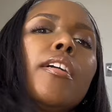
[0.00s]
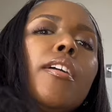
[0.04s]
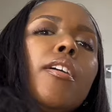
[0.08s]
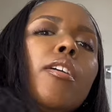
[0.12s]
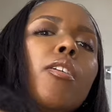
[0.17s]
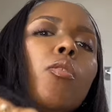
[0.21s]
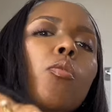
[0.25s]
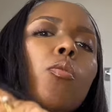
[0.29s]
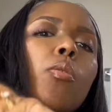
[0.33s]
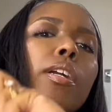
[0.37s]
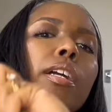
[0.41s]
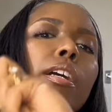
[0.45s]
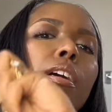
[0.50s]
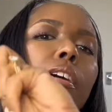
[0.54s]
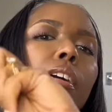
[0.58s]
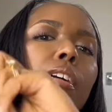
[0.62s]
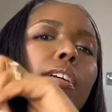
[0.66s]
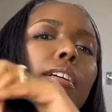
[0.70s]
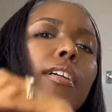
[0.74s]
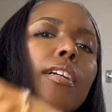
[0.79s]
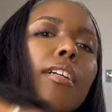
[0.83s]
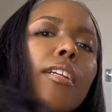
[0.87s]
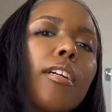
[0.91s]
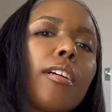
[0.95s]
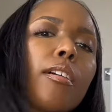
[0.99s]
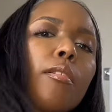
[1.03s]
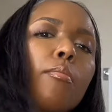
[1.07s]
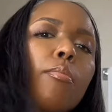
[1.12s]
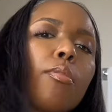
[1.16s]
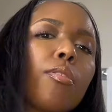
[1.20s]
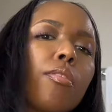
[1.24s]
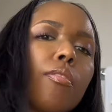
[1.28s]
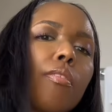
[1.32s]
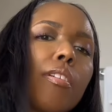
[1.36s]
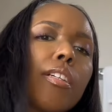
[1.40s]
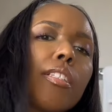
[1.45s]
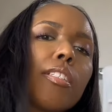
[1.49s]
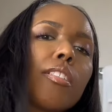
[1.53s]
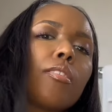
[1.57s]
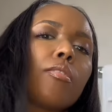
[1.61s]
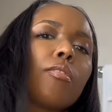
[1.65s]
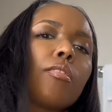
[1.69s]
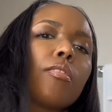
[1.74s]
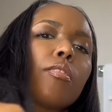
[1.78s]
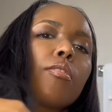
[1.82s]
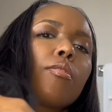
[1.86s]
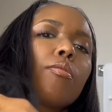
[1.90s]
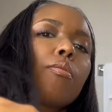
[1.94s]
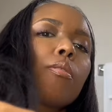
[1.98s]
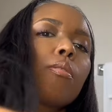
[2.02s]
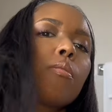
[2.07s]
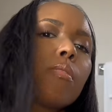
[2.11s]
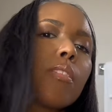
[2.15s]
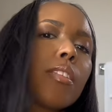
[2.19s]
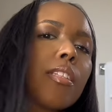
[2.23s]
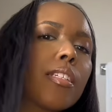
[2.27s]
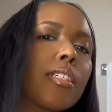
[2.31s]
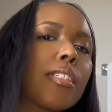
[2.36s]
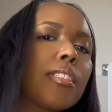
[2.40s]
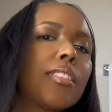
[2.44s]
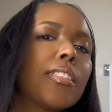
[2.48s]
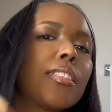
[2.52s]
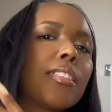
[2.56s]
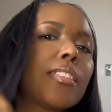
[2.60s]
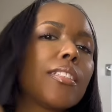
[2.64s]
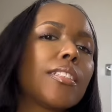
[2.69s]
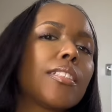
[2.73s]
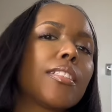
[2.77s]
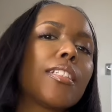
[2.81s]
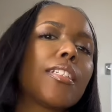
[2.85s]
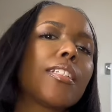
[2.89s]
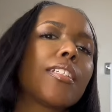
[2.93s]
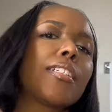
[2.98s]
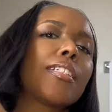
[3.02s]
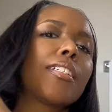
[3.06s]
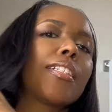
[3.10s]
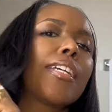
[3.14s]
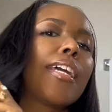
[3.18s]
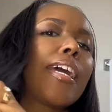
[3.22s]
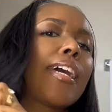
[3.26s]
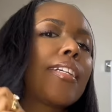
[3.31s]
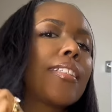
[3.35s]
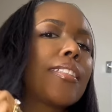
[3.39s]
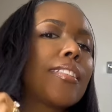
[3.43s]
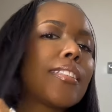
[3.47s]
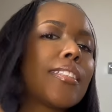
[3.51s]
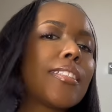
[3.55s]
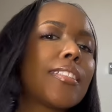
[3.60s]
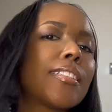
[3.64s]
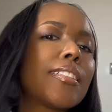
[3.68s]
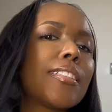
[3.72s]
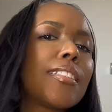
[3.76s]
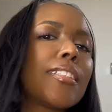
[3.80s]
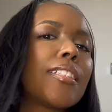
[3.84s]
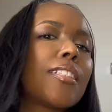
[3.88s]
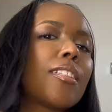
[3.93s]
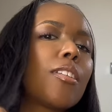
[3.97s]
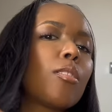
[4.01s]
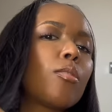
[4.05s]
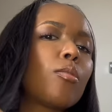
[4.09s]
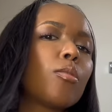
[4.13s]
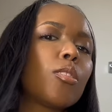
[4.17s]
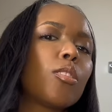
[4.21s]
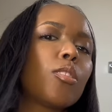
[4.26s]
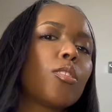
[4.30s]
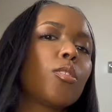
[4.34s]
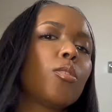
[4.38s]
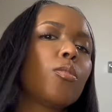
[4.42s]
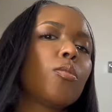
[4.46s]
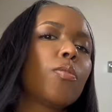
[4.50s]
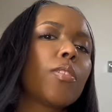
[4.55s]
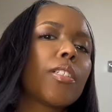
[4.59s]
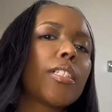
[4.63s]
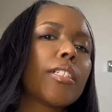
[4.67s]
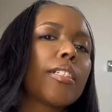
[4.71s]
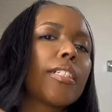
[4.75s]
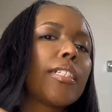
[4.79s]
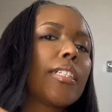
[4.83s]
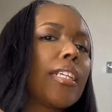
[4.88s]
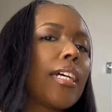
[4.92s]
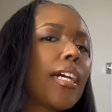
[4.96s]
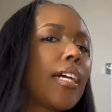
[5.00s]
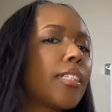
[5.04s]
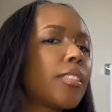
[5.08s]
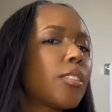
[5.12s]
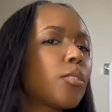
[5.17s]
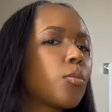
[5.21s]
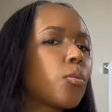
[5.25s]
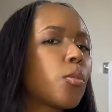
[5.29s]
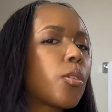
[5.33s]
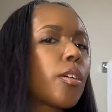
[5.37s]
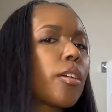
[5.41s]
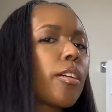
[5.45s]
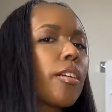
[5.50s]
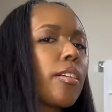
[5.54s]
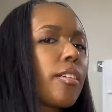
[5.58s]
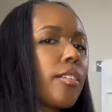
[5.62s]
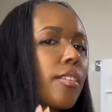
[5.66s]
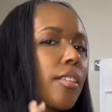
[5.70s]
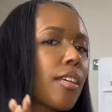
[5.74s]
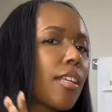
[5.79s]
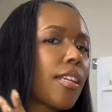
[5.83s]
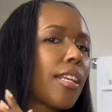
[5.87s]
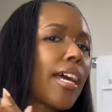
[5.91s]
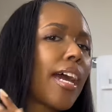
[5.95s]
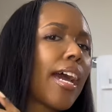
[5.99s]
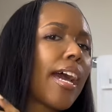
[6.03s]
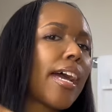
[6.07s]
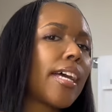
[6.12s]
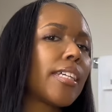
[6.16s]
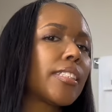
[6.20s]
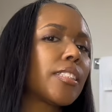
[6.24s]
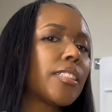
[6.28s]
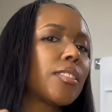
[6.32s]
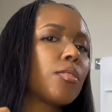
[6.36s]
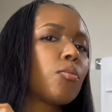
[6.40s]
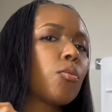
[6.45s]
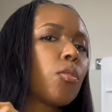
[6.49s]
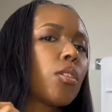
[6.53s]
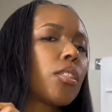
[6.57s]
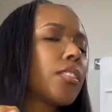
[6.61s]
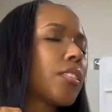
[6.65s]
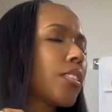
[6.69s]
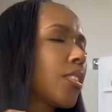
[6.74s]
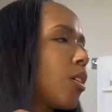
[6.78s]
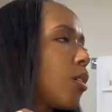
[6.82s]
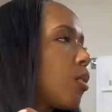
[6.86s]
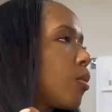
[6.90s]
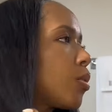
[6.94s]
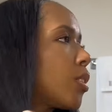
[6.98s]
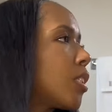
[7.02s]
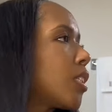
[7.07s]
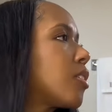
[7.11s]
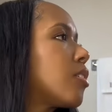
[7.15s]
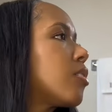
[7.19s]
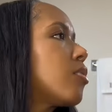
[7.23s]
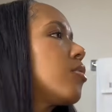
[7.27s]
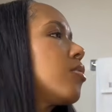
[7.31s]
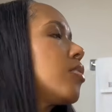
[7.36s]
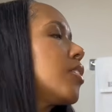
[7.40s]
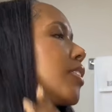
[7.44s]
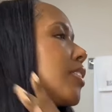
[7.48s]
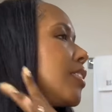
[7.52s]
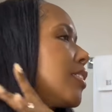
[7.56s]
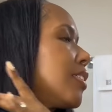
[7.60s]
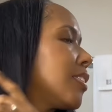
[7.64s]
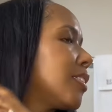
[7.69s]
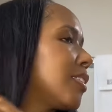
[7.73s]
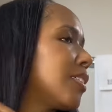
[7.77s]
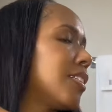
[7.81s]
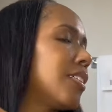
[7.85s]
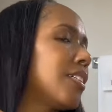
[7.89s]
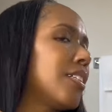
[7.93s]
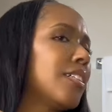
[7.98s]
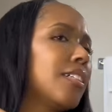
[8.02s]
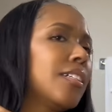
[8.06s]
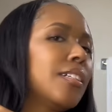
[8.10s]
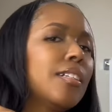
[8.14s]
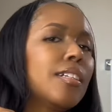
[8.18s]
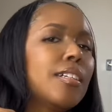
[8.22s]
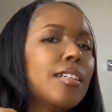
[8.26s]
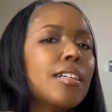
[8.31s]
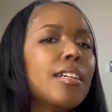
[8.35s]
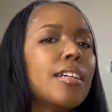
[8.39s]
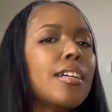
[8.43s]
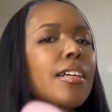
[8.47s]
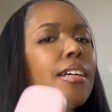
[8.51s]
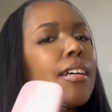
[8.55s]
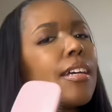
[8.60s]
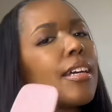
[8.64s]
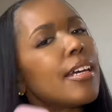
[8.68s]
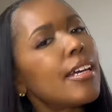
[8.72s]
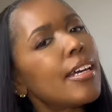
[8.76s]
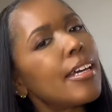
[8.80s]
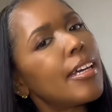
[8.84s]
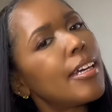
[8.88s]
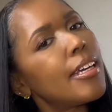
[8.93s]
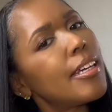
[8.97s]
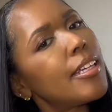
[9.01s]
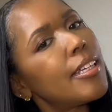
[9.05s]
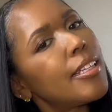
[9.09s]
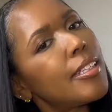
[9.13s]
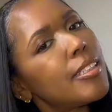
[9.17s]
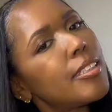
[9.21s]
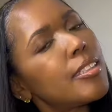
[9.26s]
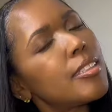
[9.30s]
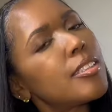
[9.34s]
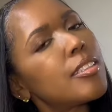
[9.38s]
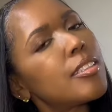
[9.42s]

we are gonna brush on through this. Yes, those two fairy knots were the last ones holding on. And